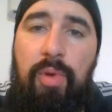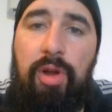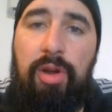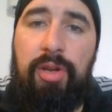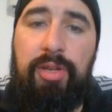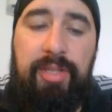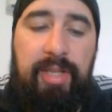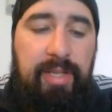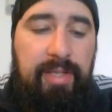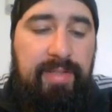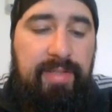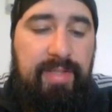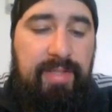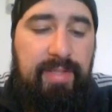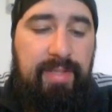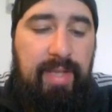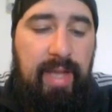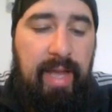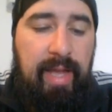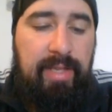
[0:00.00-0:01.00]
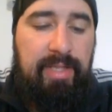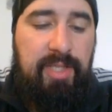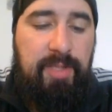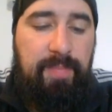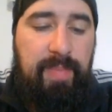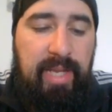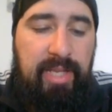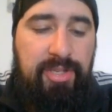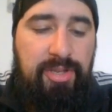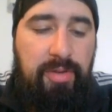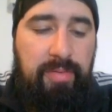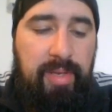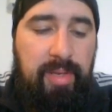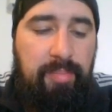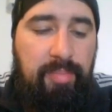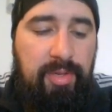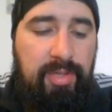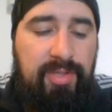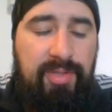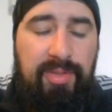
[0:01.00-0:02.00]
Wardens and Spectre
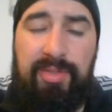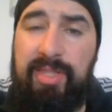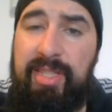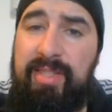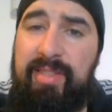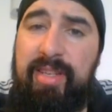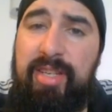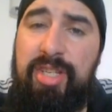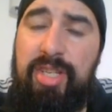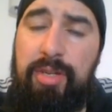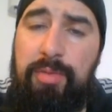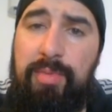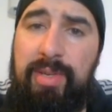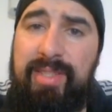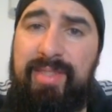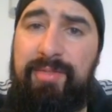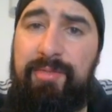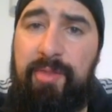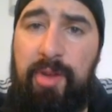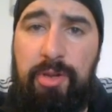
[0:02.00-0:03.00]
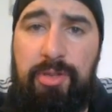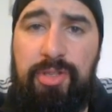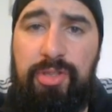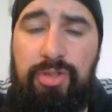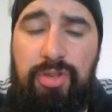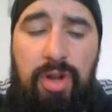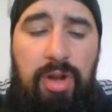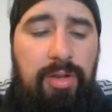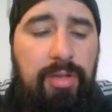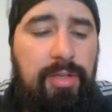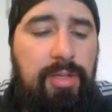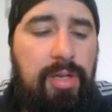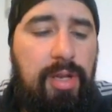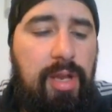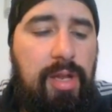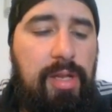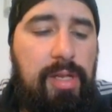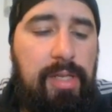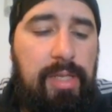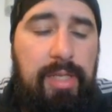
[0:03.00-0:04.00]
Reaper. So this legion was very strong,
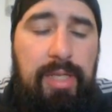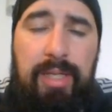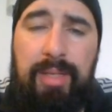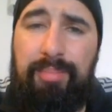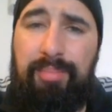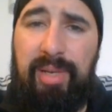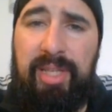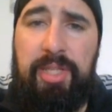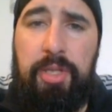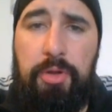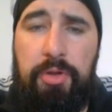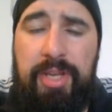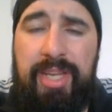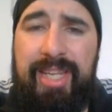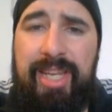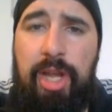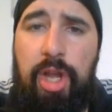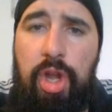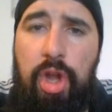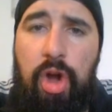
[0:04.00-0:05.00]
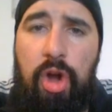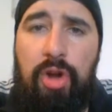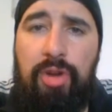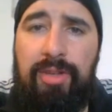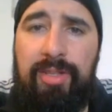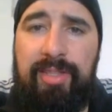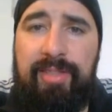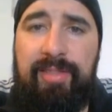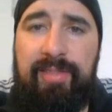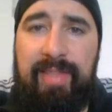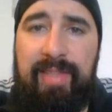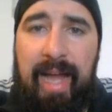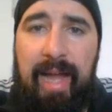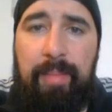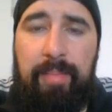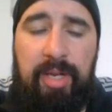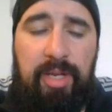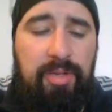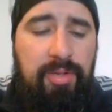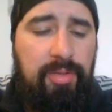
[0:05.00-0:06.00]
but really long
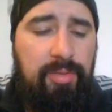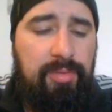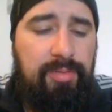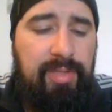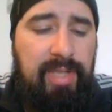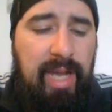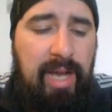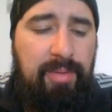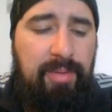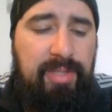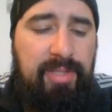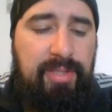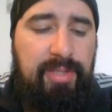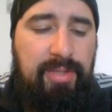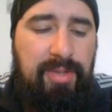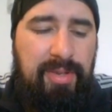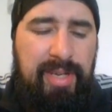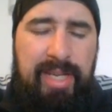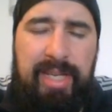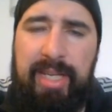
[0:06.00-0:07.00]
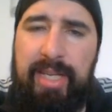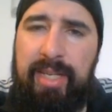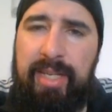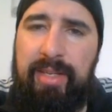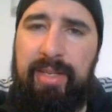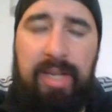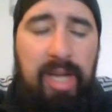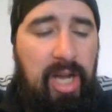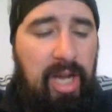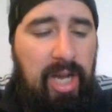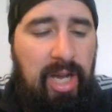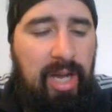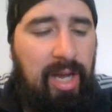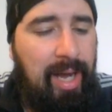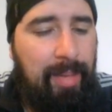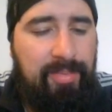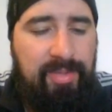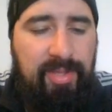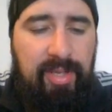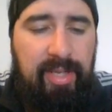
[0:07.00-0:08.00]
time ago. Now it's really
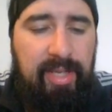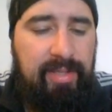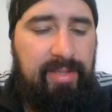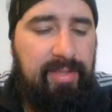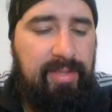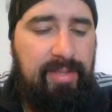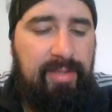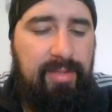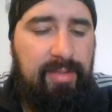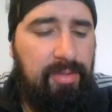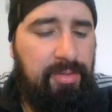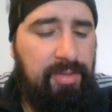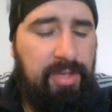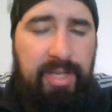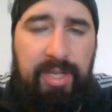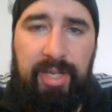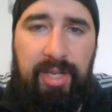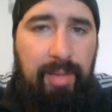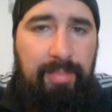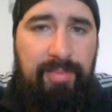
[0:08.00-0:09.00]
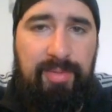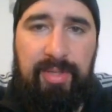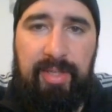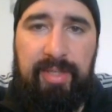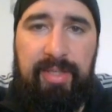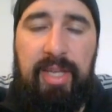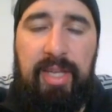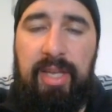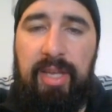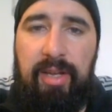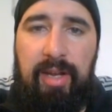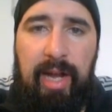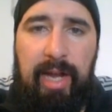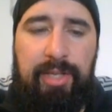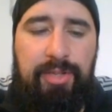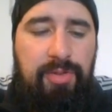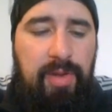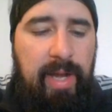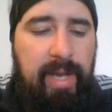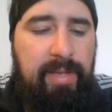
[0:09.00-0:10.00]
obsolete. Really obsolete.
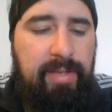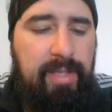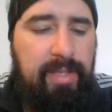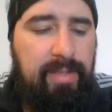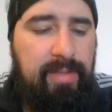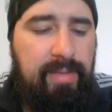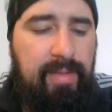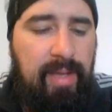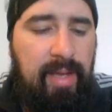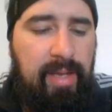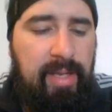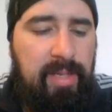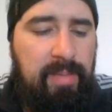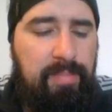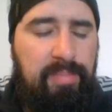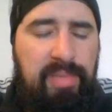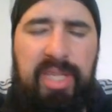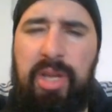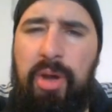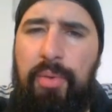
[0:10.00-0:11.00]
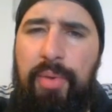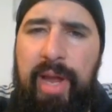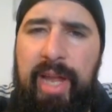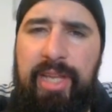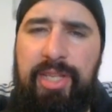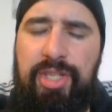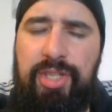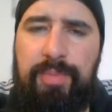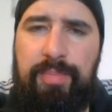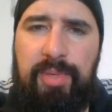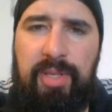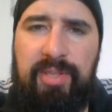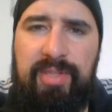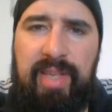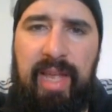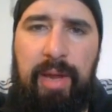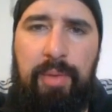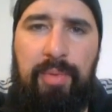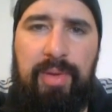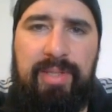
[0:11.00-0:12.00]
I tried it in BOH
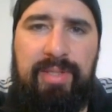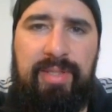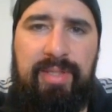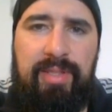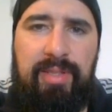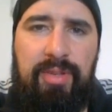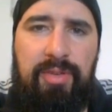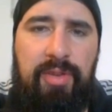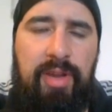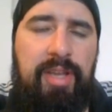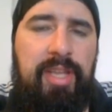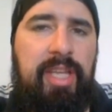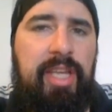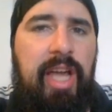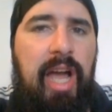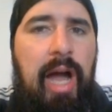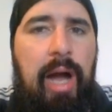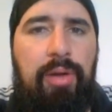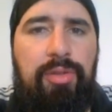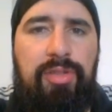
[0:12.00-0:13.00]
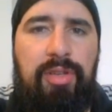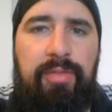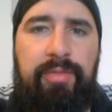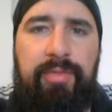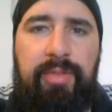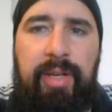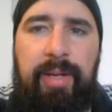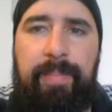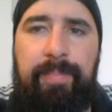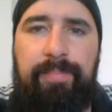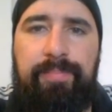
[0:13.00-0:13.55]
because I was running out of